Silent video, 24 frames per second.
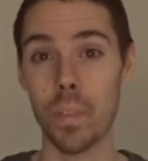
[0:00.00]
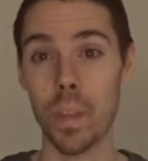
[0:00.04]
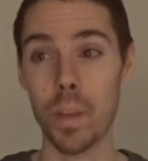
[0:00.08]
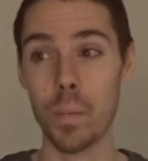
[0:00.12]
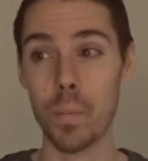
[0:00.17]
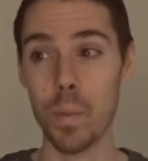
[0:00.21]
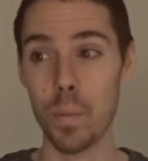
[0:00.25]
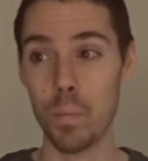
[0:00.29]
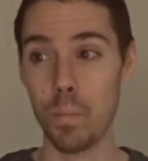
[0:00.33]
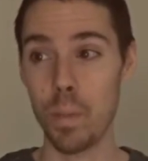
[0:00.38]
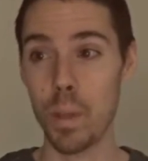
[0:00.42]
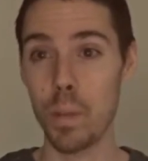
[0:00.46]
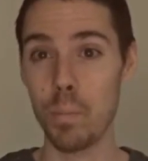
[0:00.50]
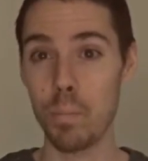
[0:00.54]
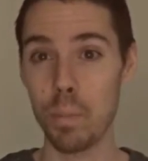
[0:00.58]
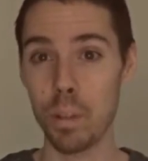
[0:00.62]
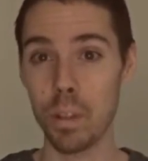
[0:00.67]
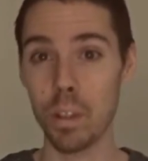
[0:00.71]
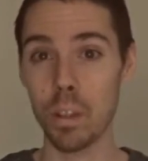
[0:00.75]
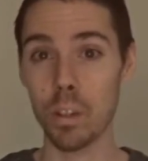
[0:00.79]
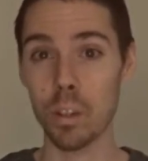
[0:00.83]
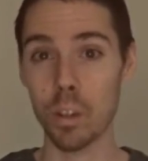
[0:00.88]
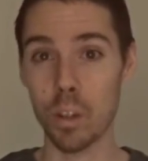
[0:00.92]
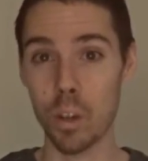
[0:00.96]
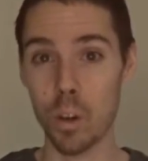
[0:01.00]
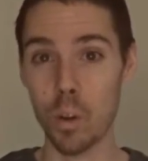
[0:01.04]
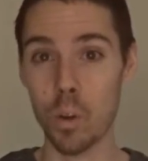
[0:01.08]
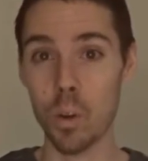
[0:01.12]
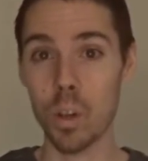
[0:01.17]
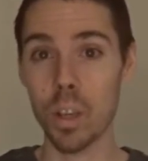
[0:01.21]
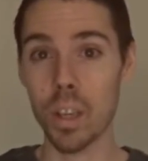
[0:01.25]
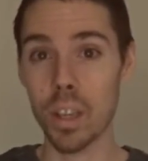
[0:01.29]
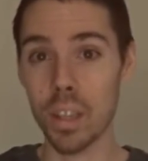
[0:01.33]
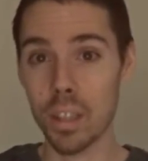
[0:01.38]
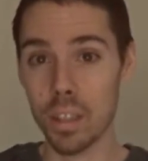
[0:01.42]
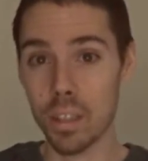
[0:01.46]
I mean, people are
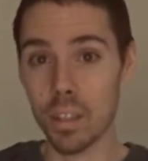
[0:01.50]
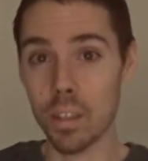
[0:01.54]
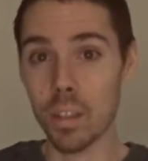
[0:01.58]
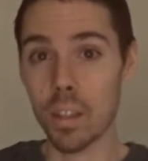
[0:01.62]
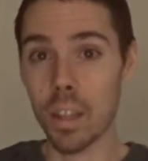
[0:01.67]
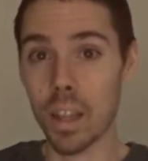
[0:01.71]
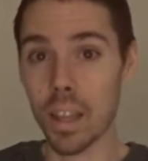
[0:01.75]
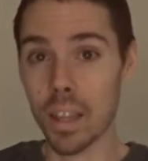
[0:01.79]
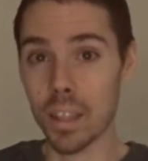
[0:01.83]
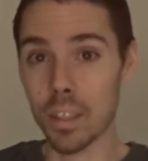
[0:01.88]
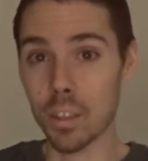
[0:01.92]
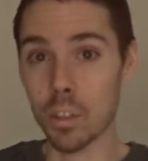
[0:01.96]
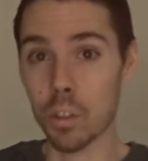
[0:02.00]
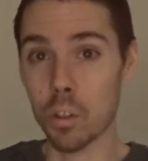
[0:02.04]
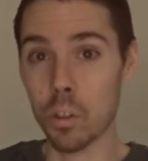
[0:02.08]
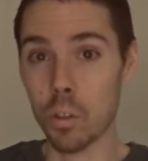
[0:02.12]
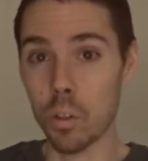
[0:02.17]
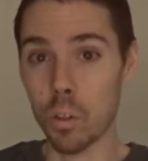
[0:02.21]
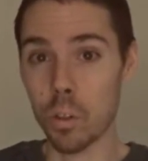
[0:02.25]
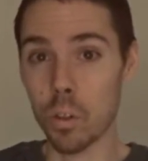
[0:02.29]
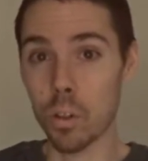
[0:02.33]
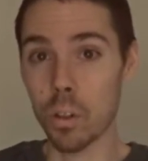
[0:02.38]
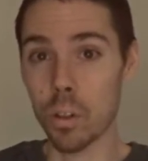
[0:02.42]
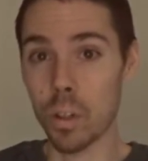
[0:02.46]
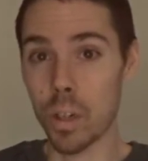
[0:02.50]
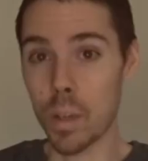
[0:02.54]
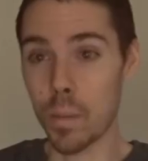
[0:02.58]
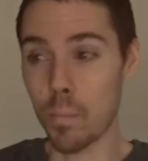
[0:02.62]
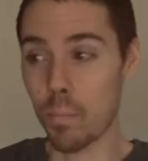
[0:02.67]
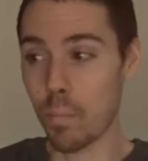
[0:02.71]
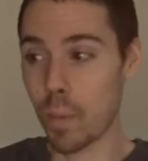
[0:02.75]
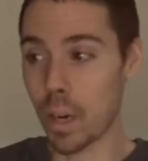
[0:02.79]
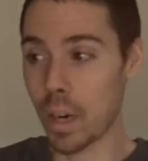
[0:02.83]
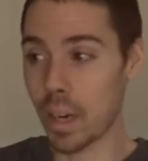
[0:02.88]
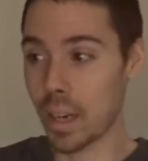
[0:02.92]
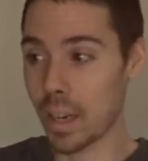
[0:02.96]
going into that store
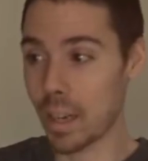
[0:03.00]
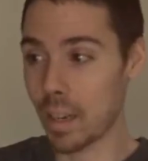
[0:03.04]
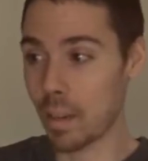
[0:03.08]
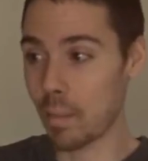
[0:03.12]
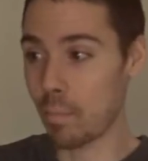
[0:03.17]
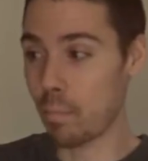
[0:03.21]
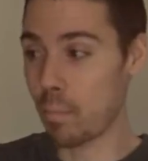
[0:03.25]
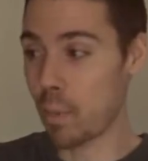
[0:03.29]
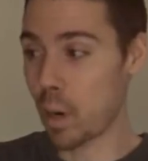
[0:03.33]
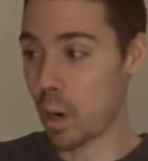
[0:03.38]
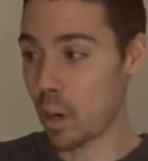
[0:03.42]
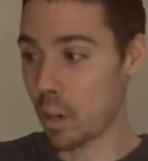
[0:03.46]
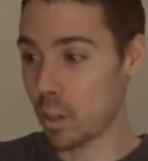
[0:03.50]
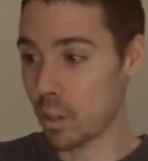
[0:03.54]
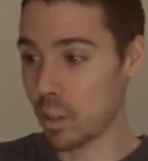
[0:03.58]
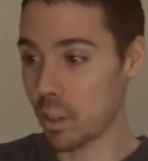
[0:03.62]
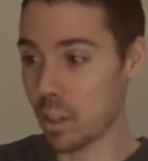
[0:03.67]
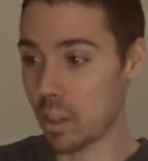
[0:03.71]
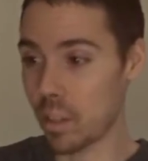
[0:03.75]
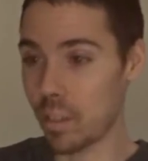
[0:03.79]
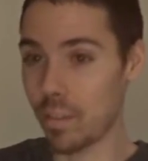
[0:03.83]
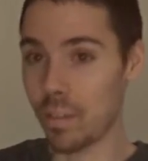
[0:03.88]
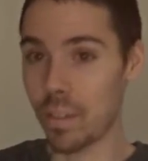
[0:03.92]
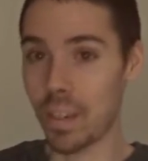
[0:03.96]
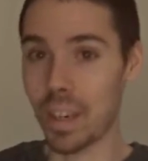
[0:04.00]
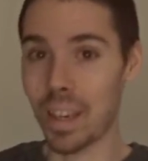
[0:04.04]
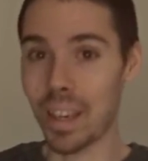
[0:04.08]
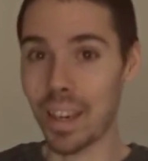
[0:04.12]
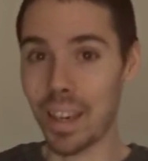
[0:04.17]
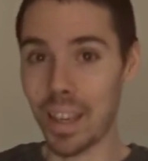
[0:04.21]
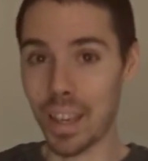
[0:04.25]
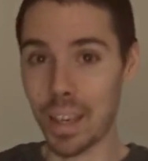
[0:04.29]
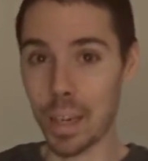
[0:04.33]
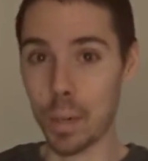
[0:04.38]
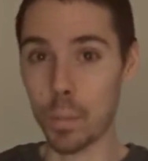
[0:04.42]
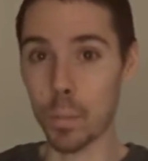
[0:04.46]
and buying parts of
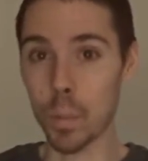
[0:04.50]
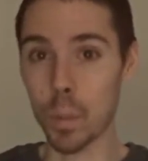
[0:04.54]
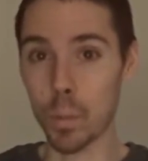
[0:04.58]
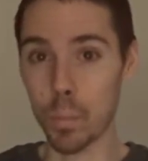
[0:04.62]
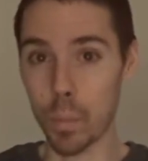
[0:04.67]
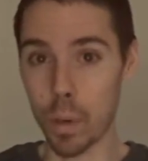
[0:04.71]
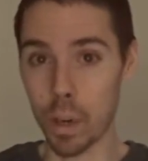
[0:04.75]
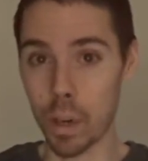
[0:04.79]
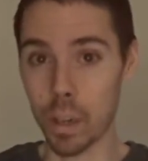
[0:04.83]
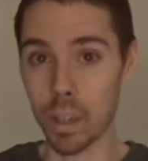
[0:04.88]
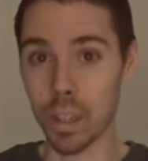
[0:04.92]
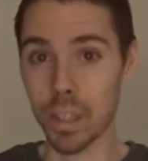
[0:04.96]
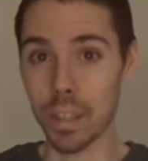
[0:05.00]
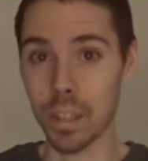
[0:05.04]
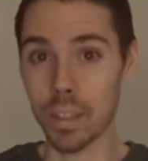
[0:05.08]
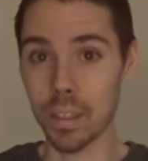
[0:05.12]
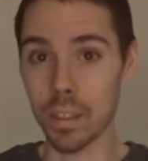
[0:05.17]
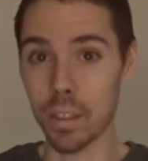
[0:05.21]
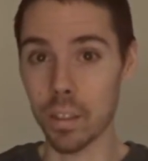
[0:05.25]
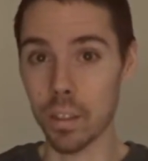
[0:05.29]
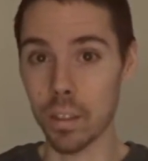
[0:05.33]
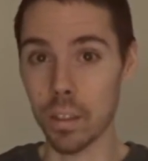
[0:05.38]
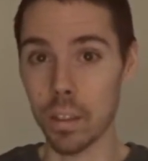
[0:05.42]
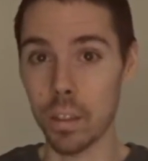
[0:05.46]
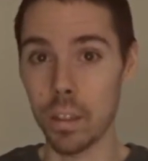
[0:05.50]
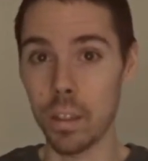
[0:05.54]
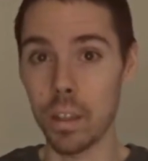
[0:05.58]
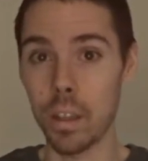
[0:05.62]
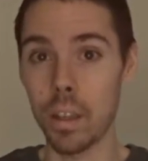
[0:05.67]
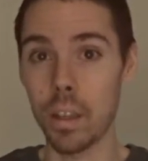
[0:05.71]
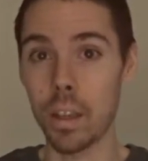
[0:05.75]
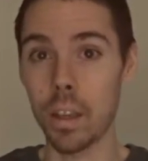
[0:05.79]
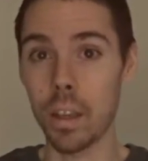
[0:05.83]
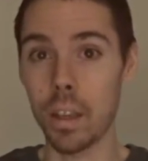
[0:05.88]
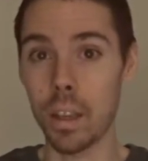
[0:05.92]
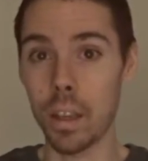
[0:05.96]
dead animal bodies
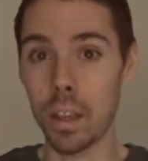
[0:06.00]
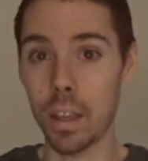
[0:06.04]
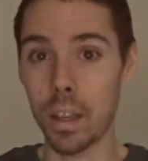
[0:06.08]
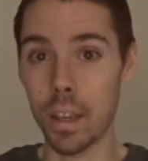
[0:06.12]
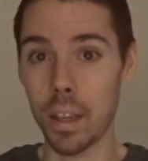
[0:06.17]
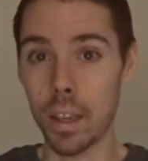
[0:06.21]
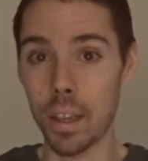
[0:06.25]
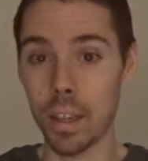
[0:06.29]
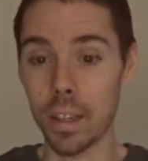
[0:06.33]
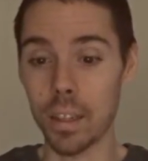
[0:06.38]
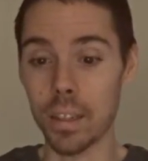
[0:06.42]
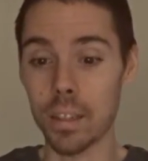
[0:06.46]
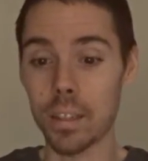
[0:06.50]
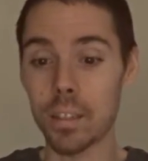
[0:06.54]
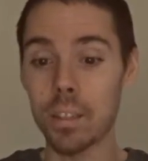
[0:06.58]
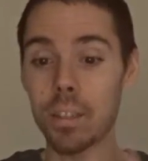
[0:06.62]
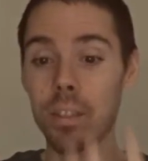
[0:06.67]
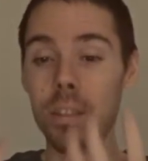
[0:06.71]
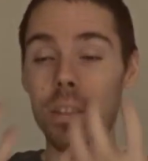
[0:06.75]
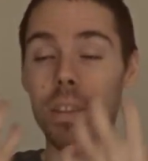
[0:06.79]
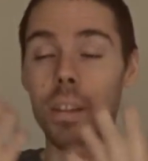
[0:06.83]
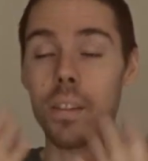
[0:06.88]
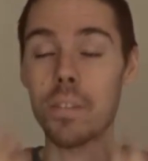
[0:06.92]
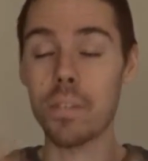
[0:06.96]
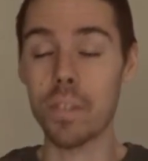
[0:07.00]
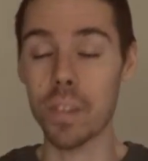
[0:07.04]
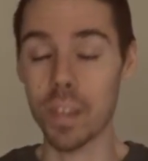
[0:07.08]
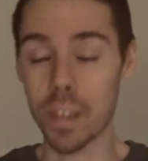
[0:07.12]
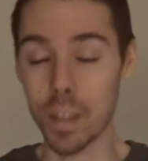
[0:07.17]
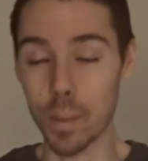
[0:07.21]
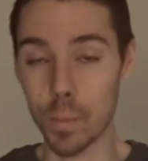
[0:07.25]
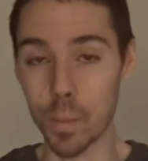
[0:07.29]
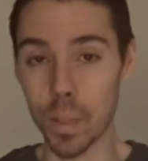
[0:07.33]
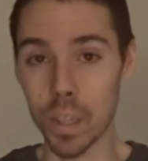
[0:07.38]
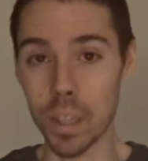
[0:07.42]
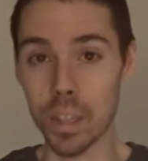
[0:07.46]
and stuffing
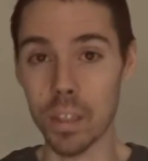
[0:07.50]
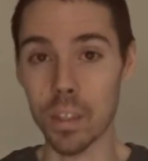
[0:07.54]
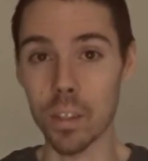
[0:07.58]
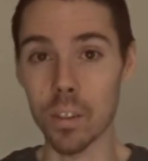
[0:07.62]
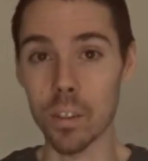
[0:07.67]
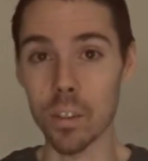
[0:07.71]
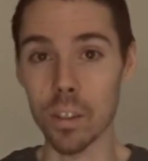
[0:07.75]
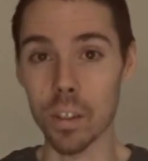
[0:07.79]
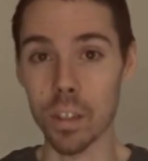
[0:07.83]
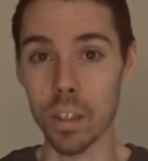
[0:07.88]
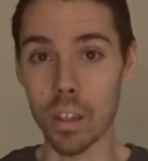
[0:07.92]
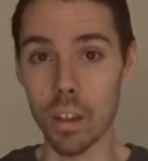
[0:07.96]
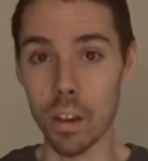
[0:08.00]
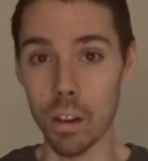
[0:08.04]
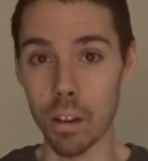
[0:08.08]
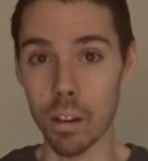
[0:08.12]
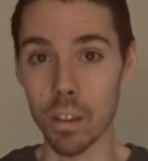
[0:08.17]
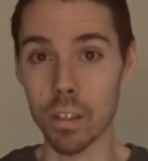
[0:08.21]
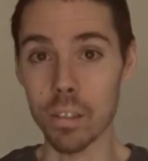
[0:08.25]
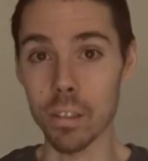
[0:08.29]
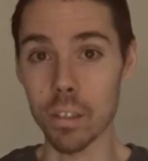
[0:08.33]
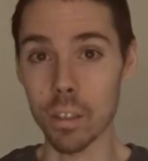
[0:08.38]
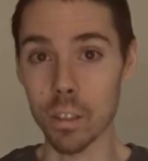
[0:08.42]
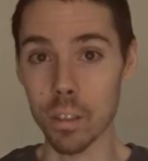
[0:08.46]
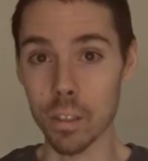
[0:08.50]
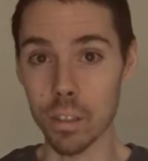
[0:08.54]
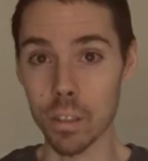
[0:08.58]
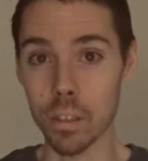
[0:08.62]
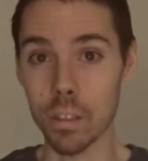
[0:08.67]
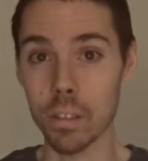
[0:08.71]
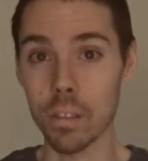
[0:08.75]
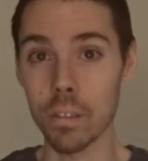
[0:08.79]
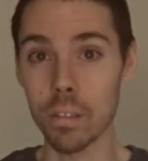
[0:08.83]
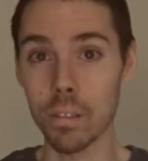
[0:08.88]
them into their gullets.